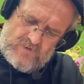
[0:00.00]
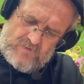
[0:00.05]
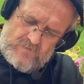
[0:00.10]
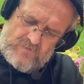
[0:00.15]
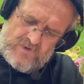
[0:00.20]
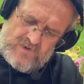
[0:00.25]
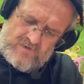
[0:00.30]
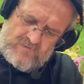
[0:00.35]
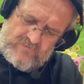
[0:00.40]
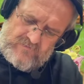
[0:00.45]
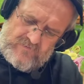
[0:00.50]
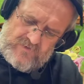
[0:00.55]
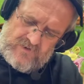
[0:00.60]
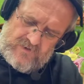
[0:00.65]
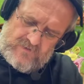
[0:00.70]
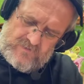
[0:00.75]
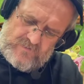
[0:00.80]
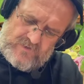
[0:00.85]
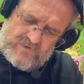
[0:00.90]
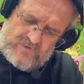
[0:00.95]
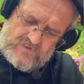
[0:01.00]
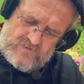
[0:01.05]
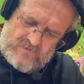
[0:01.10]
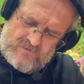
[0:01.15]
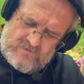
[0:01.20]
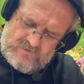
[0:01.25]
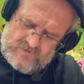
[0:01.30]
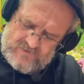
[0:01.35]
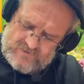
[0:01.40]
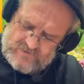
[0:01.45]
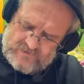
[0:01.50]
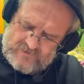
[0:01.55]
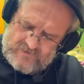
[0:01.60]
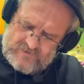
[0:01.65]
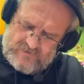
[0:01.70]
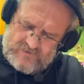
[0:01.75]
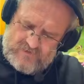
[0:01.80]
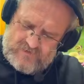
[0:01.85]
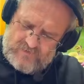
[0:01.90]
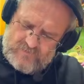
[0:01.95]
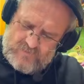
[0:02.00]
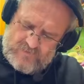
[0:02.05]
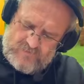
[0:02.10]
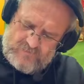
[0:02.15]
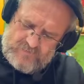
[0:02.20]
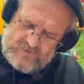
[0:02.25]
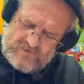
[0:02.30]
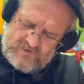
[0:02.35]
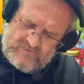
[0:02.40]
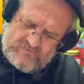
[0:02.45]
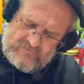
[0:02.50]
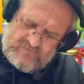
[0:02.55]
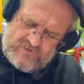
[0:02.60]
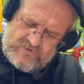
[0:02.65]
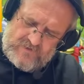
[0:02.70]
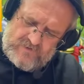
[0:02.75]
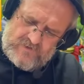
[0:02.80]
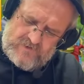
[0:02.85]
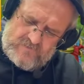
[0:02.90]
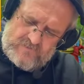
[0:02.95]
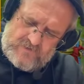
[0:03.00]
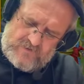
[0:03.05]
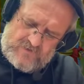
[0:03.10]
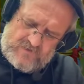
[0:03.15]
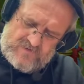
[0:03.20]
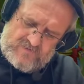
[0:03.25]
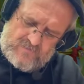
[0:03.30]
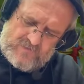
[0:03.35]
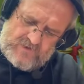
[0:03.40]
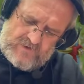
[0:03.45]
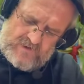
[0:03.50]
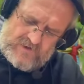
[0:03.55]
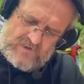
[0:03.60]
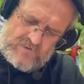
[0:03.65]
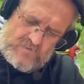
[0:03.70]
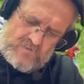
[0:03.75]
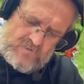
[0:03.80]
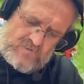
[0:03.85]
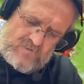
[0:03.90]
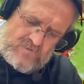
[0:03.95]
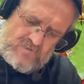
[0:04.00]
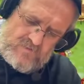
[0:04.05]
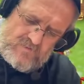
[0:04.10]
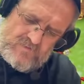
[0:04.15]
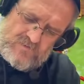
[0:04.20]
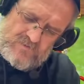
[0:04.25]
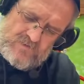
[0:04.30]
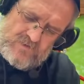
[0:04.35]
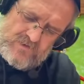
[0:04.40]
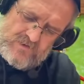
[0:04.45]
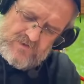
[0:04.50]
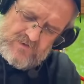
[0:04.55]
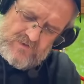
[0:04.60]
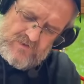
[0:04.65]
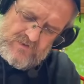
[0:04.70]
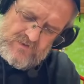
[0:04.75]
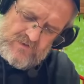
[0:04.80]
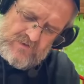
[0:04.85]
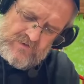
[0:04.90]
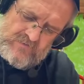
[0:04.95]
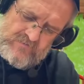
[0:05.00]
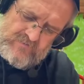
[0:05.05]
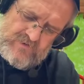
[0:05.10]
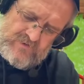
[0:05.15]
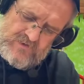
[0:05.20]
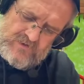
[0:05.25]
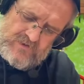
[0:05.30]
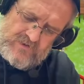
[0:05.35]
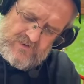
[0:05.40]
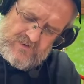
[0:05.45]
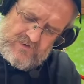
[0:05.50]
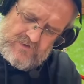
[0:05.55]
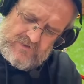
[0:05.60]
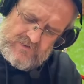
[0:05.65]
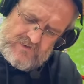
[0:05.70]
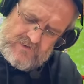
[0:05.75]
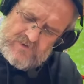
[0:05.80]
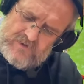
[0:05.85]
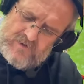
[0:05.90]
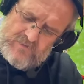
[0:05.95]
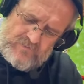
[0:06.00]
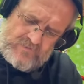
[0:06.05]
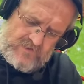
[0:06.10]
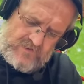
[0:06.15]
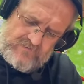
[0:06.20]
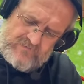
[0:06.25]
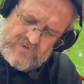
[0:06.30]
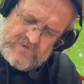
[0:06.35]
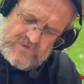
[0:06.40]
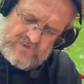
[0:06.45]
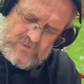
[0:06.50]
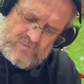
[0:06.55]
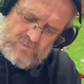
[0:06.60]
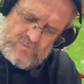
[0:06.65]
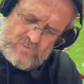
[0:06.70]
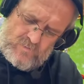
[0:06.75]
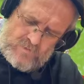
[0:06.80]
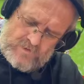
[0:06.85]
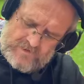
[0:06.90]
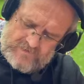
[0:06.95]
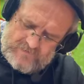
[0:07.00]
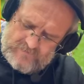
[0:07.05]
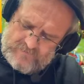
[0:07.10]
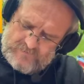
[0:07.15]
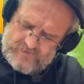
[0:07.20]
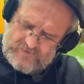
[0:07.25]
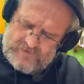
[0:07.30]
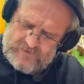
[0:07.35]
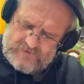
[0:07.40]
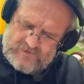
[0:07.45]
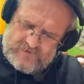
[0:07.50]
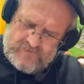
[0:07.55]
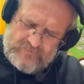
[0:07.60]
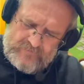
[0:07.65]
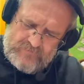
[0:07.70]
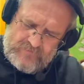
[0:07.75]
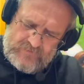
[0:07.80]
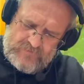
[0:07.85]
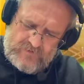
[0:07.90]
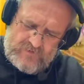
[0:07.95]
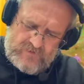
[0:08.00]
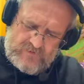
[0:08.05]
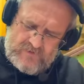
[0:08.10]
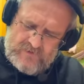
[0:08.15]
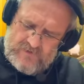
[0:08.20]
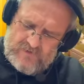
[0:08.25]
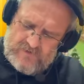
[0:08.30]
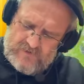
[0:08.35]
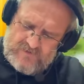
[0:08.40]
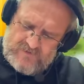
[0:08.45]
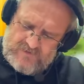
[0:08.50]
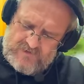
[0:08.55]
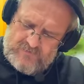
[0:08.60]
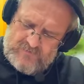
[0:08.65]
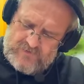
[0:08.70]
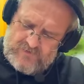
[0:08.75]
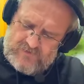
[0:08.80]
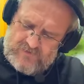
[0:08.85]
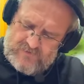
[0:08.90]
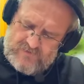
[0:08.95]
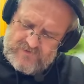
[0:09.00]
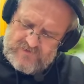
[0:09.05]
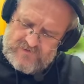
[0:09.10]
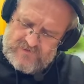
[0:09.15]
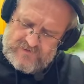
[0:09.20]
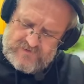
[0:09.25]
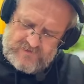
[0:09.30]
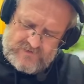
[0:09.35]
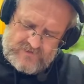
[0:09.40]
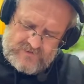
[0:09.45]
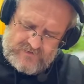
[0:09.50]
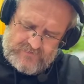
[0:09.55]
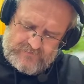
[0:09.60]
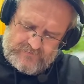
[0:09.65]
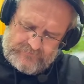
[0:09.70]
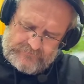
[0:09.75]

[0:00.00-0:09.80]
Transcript: Pig feed would be good. I'm going to need more pig feed because my animal doesn't have any. I can't believe I need one pig. Typical, isn't it?